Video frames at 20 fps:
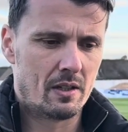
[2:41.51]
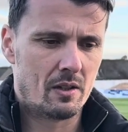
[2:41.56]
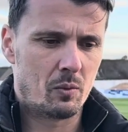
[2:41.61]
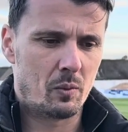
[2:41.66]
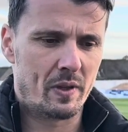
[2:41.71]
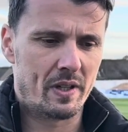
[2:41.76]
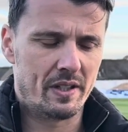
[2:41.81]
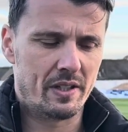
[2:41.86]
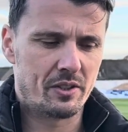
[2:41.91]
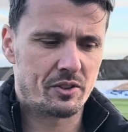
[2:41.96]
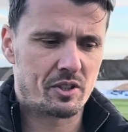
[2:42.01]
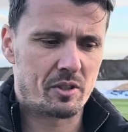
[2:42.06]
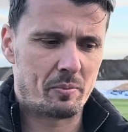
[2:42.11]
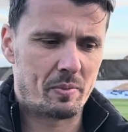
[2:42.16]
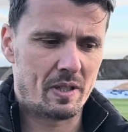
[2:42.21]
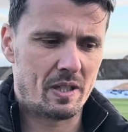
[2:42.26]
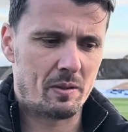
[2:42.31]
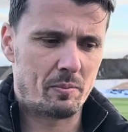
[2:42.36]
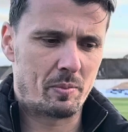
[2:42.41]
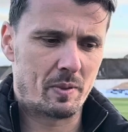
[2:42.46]
where it needs to
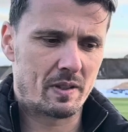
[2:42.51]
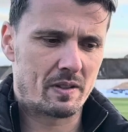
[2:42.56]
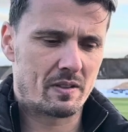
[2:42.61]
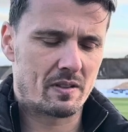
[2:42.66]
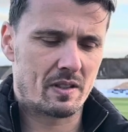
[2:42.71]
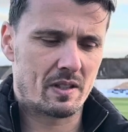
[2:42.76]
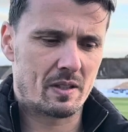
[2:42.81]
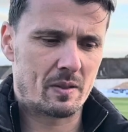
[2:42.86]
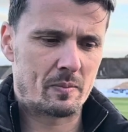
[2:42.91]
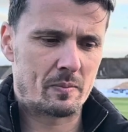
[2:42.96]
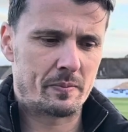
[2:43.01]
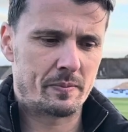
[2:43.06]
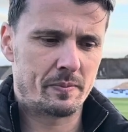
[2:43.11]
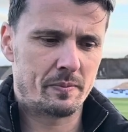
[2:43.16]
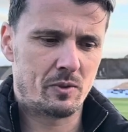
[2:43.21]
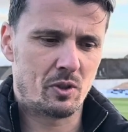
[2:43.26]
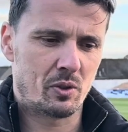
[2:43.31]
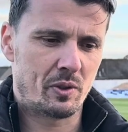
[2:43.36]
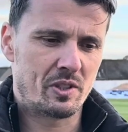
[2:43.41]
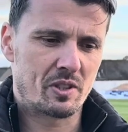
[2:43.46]
be, but
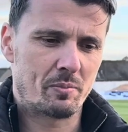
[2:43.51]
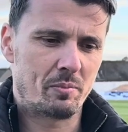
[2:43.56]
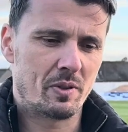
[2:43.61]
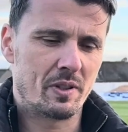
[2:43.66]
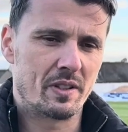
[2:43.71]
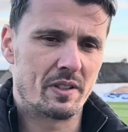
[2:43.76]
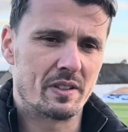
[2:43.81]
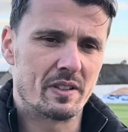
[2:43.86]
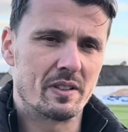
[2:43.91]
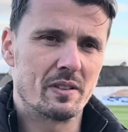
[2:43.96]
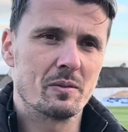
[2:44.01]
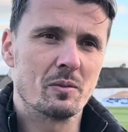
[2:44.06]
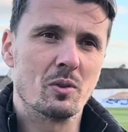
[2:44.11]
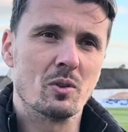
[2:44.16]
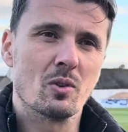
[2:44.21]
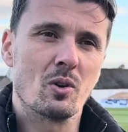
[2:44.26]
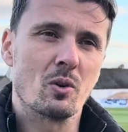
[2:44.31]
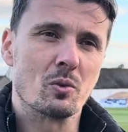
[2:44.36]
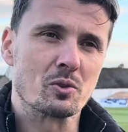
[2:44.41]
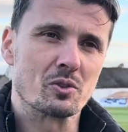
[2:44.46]
he's a player that will
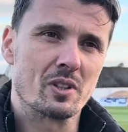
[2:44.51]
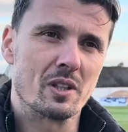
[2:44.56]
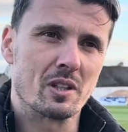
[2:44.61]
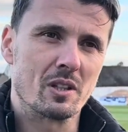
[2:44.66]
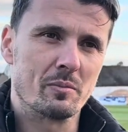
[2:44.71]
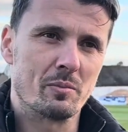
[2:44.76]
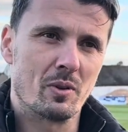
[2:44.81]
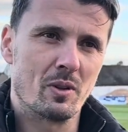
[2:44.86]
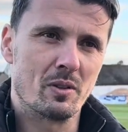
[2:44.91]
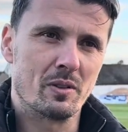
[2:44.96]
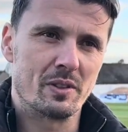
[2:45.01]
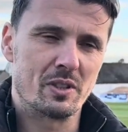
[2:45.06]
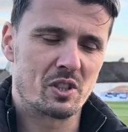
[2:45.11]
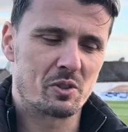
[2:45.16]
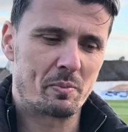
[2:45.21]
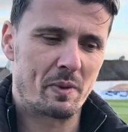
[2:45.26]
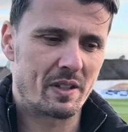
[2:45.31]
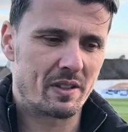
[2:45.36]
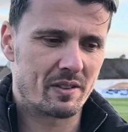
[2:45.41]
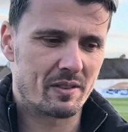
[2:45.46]
always take the ball
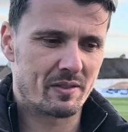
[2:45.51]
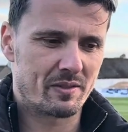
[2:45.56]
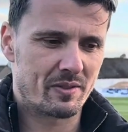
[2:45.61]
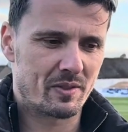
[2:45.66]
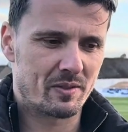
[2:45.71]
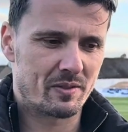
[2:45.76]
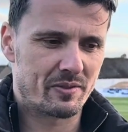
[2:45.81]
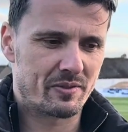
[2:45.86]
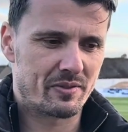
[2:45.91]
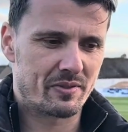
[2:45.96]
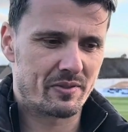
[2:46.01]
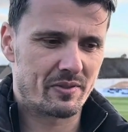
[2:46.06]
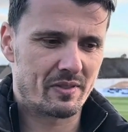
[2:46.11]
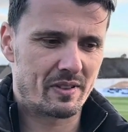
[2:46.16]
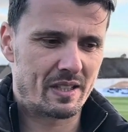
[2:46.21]
irrespective of